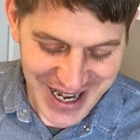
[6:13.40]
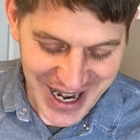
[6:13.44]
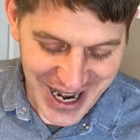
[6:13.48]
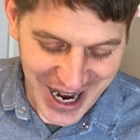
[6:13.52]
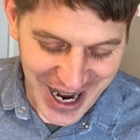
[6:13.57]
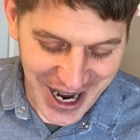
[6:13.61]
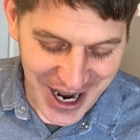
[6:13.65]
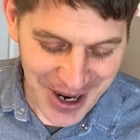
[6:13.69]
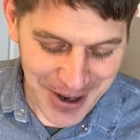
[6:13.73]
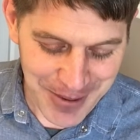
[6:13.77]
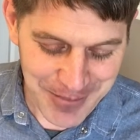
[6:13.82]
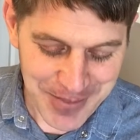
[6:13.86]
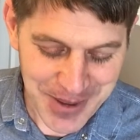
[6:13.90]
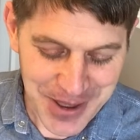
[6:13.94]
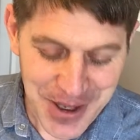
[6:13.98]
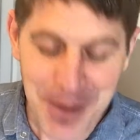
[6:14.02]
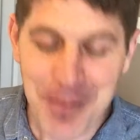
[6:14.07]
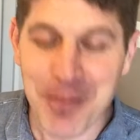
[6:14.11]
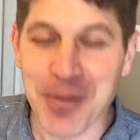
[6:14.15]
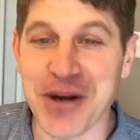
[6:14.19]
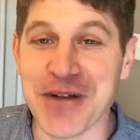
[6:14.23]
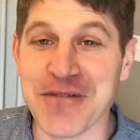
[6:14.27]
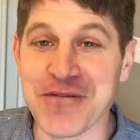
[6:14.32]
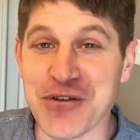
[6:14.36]

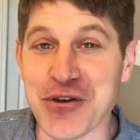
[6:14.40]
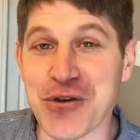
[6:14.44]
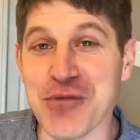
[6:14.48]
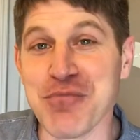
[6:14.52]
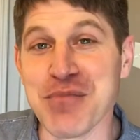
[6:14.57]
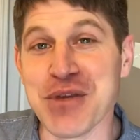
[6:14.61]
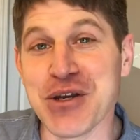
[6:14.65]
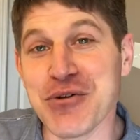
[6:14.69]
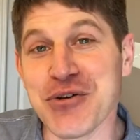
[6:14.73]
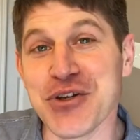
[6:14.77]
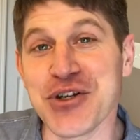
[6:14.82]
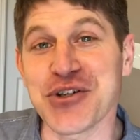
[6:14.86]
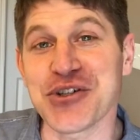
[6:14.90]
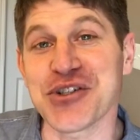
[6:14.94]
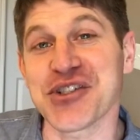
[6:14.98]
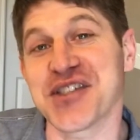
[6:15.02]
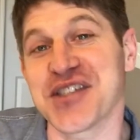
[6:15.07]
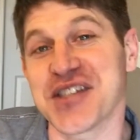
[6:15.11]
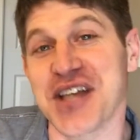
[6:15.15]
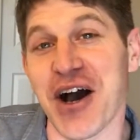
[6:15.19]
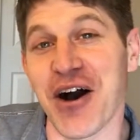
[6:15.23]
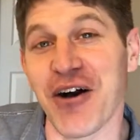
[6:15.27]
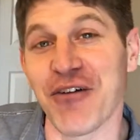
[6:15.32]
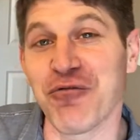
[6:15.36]
But if you mute
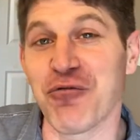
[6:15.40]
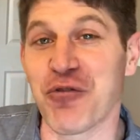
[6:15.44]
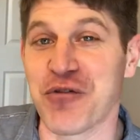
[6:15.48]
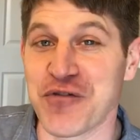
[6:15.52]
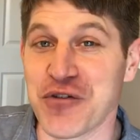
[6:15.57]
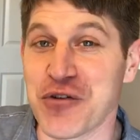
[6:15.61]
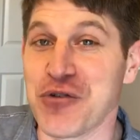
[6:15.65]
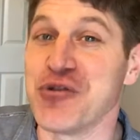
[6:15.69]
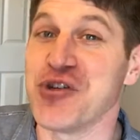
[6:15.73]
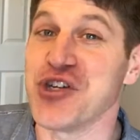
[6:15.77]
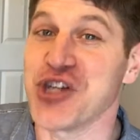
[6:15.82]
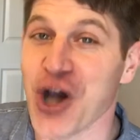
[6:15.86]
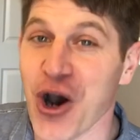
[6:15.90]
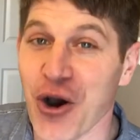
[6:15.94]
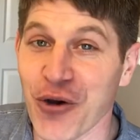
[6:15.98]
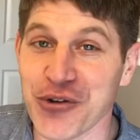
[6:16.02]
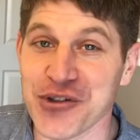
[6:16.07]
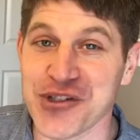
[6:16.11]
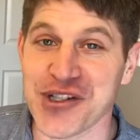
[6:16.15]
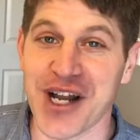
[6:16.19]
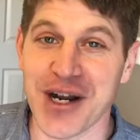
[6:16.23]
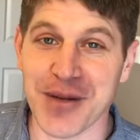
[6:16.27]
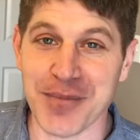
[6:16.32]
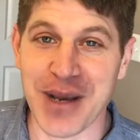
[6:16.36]
yourself, if you know there's
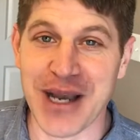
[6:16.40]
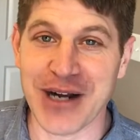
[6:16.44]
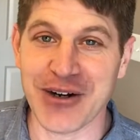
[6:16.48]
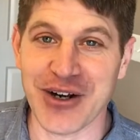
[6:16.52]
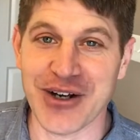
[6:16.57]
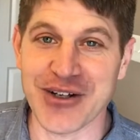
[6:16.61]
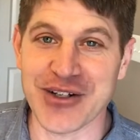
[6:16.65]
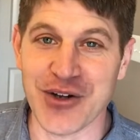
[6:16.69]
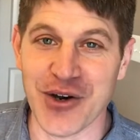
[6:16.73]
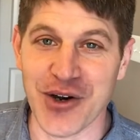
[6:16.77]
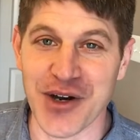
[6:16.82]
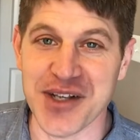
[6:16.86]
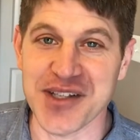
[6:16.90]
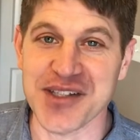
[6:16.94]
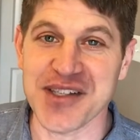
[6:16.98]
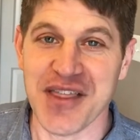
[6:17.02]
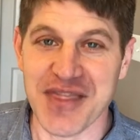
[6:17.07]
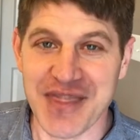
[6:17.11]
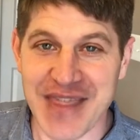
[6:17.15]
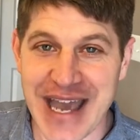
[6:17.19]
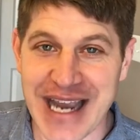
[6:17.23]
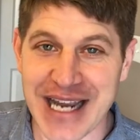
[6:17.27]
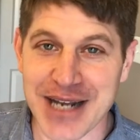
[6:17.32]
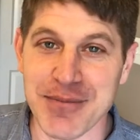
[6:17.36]
a lot of background noise,
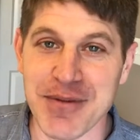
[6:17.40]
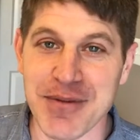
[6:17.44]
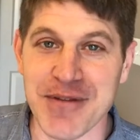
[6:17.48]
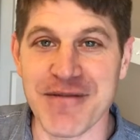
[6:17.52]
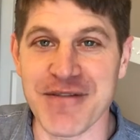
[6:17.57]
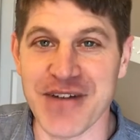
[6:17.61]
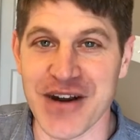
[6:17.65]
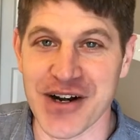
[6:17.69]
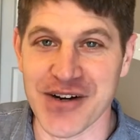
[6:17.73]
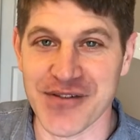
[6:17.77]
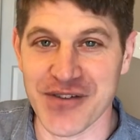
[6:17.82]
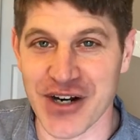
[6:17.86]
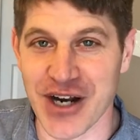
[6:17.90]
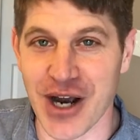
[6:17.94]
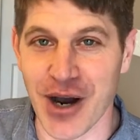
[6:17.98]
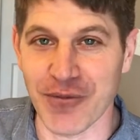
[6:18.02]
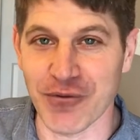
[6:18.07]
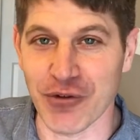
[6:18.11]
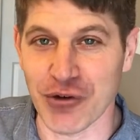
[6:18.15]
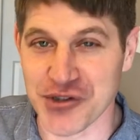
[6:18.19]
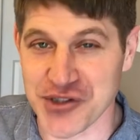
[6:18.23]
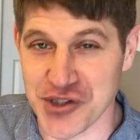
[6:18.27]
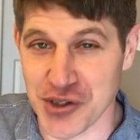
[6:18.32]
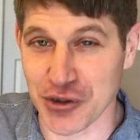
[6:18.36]
that can be very
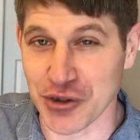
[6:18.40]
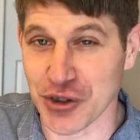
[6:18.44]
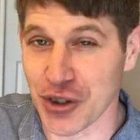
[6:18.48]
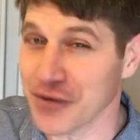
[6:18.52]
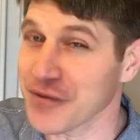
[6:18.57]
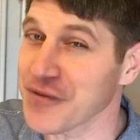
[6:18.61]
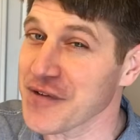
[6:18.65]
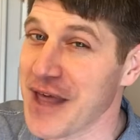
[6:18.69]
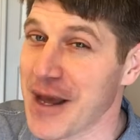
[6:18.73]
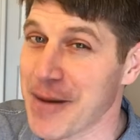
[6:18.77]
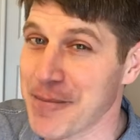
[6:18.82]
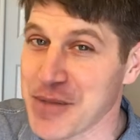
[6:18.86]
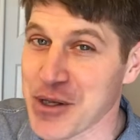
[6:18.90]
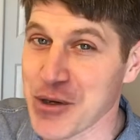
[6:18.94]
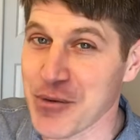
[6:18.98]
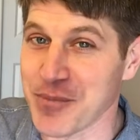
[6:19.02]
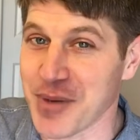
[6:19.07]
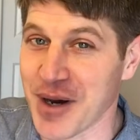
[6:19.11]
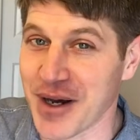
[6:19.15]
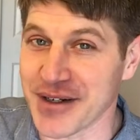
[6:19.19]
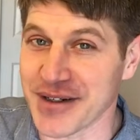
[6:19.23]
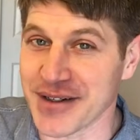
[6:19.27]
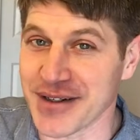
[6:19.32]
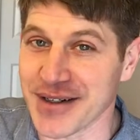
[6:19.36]
helpful. So look for that mute
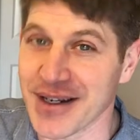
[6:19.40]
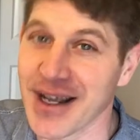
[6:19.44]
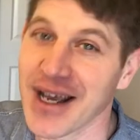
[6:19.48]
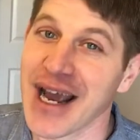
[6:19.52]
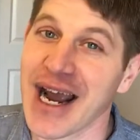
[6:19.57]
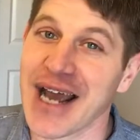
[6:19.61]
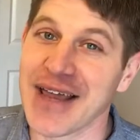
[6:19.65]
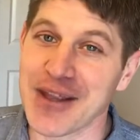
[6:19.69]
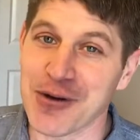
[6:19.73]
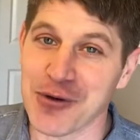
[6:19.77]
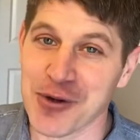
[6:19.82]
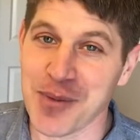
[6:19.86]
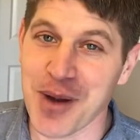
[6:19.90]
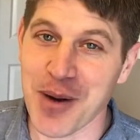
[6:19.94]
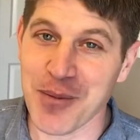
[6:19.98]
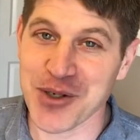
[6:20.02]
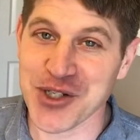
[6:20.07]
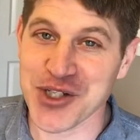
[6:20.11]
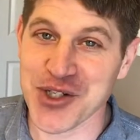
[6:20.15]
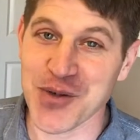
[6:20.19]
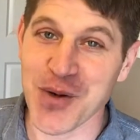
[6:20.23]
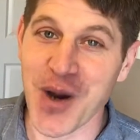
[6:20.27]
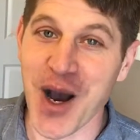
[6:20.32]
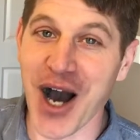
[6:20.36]
button, and then remember
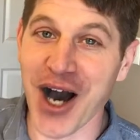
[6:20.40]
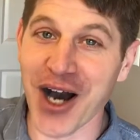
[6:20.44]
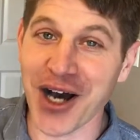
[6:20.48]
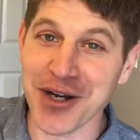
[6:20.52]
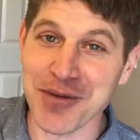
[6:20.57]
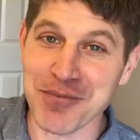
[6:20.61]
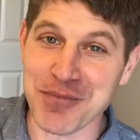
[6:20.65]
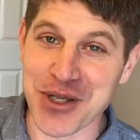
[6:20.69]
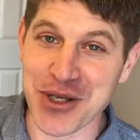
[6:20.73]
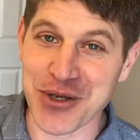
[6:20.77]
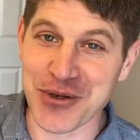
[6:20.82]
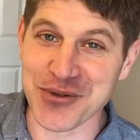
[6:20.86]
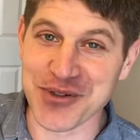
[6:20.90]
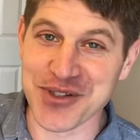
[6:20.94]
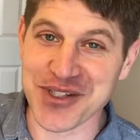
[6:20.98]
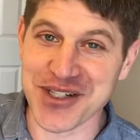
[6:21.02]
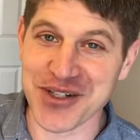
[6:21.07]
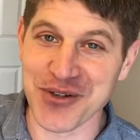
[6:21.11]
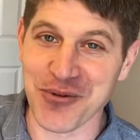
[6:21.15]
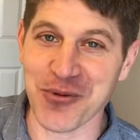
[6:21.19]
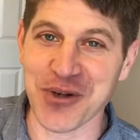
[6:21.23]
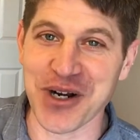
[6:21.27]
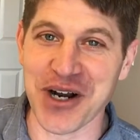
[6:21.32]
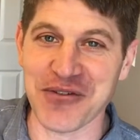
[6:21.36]
to unmute
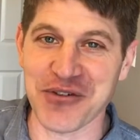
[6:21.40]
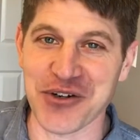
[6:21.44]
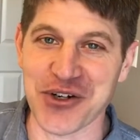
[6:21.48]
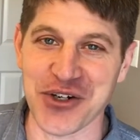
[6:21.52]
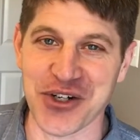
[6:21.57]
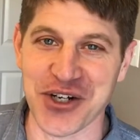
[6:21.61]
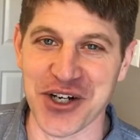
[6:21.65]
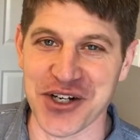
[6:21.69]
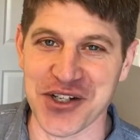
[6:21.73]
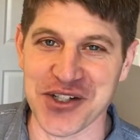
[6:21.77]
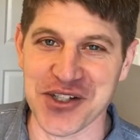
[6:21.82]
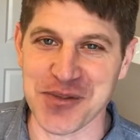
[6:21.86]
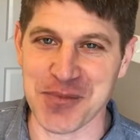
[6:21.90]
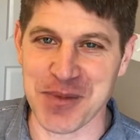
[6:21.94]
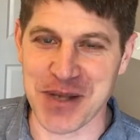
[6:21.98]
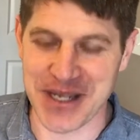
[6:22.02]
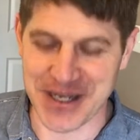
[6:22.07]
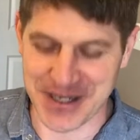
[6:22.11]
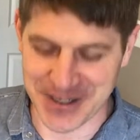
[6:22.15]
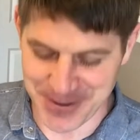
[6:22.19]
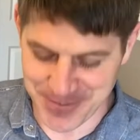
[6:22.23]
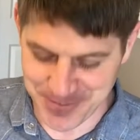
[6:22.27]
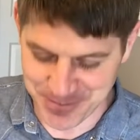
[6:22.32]
whenever you're going to speak.